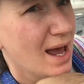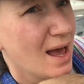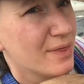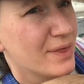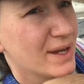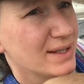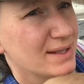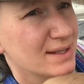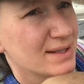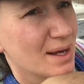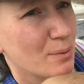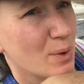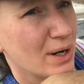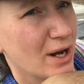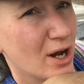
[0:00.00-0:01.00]
This is a
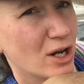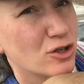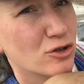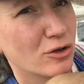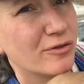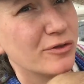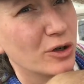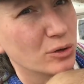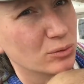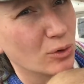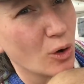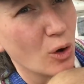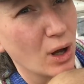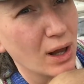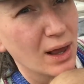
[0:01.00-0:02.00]
100-foot
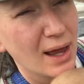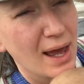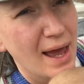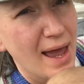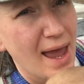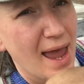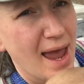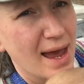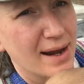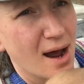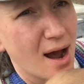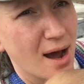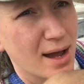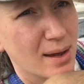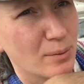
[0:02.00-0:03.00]
roll, and
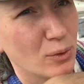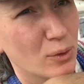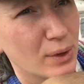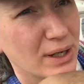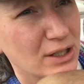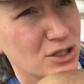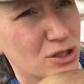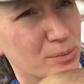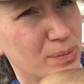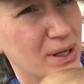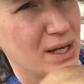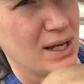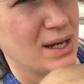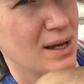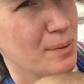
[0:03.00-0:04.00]
I am going to
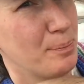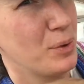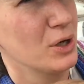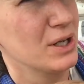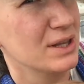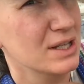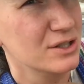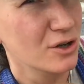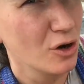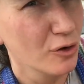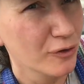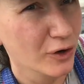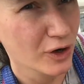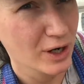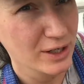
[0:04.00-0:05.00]
be putting this
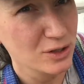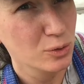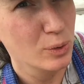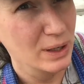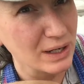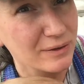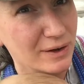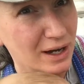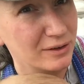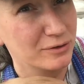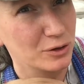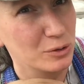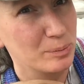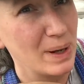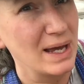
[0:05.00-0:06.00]
over a
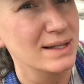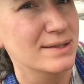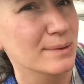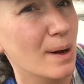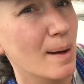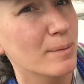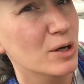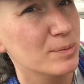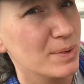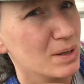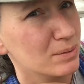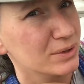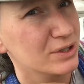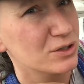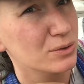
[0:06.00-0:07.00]
25-foot bed, so I'm going to be
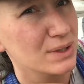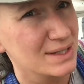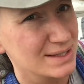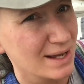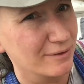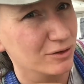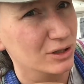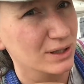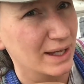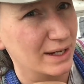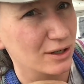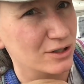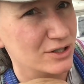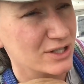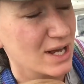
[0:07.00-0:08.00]
able to do it several
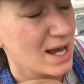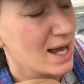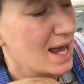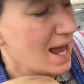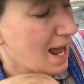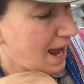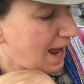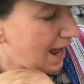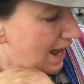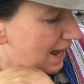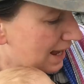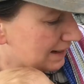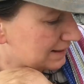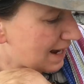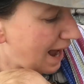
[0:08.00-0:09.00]
layers.
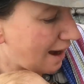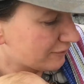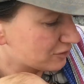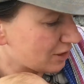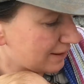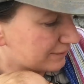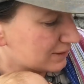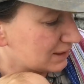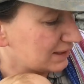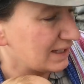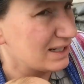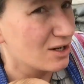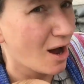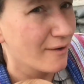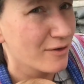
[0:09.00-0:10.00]
And after I've
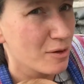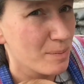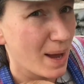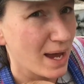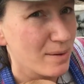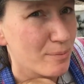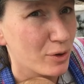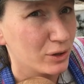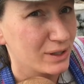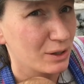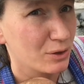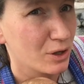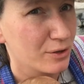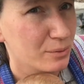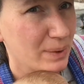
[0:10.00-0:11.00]
cleaned off the bed, pulled out
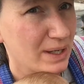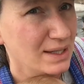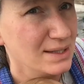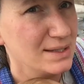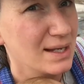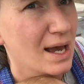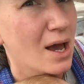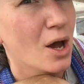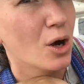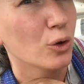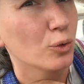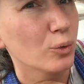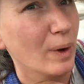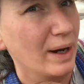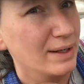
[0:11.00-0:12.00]
all the weeds,
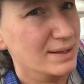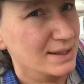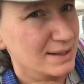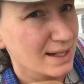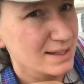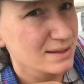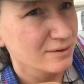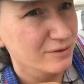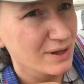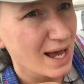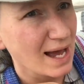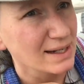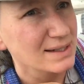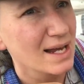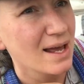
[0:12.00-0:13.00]
raked it nice and
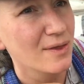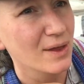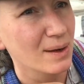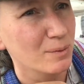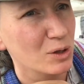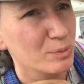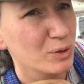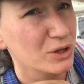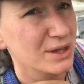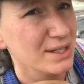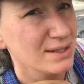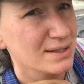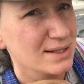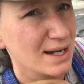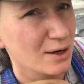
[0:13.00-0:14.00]
flat, then I'm going to put
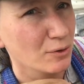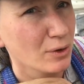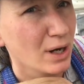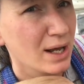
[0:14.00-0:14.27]
this down,